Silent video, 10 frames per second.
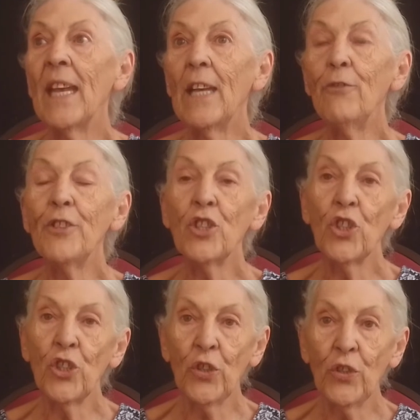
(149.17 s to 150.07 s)
if it
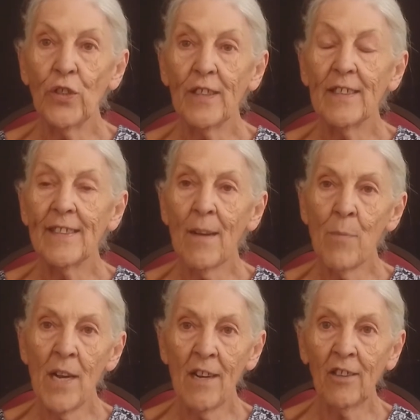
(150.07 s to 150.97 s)
should
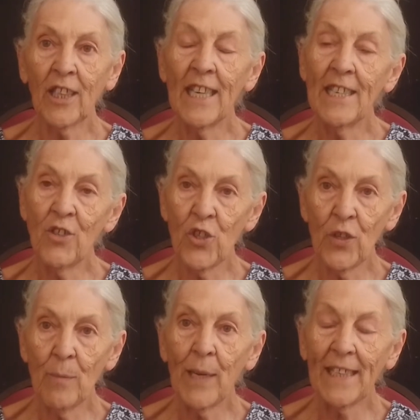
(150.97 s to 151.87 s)
somehow get into
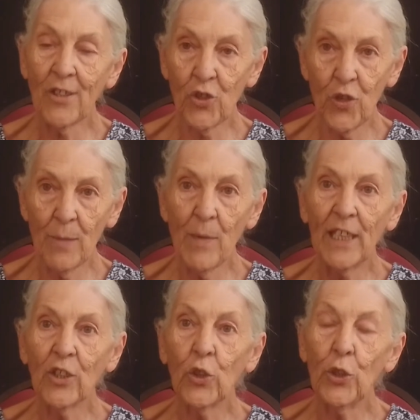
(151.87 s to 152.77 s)
the bloodstream,
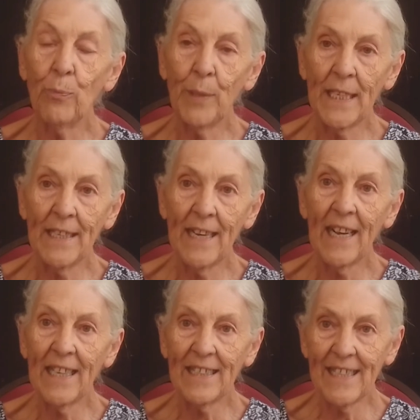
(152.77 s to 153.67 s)
it could be
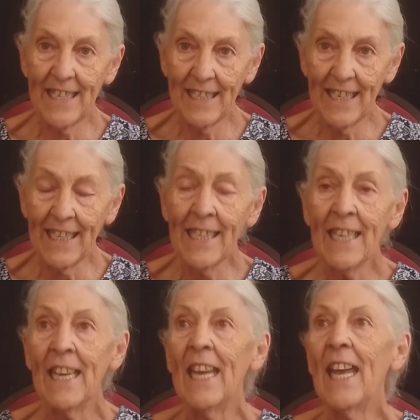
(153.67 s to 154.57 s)
deadly,
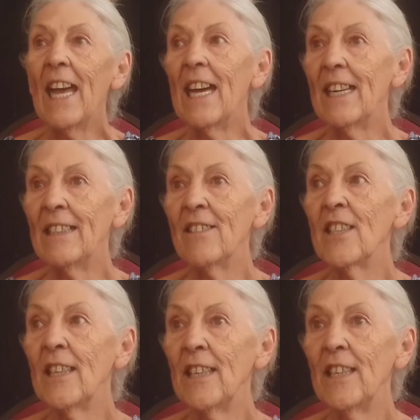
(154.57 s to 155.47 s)
and
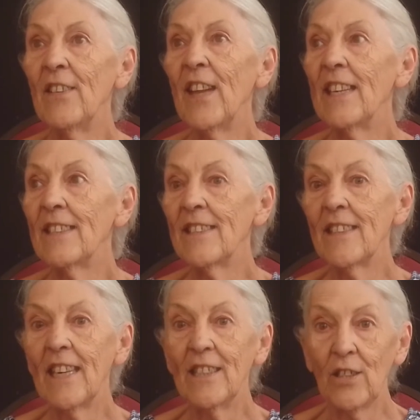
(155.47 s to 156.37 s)
that
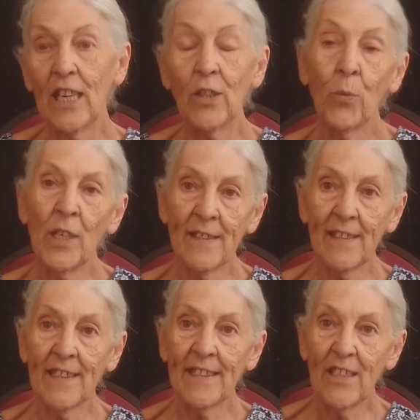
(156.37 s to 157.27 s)
it
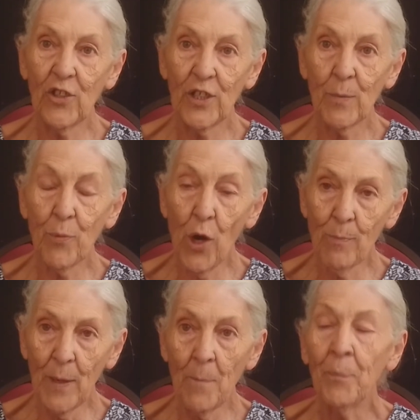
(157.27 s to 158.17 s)
was a serious
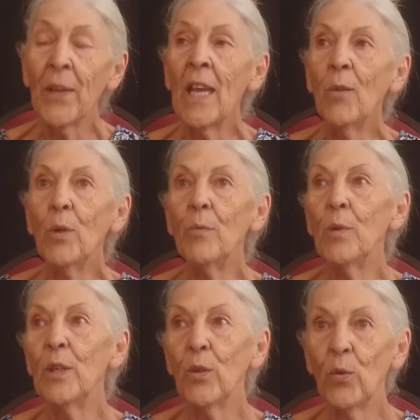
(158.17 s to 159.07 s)
problem. We
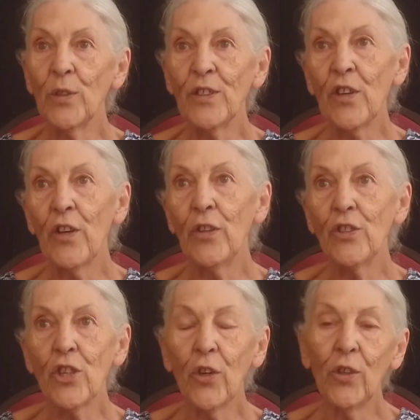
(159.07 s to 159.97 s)
were also
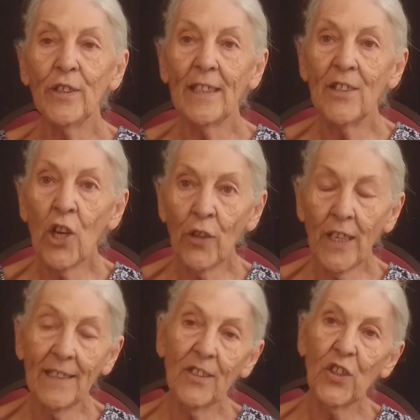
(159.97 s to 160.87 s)
told in no
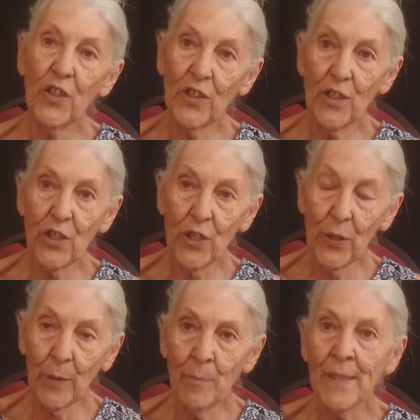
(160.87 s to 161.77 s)
uncertain
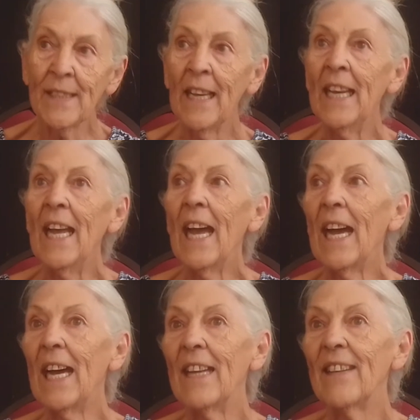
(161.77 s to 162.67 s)
terms
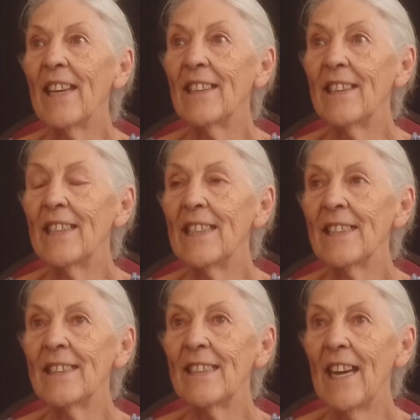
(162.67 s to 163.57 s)
that
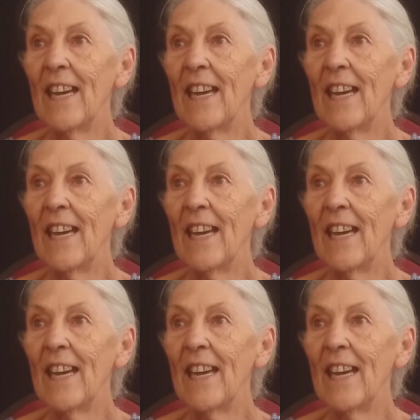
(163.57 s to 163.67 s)
this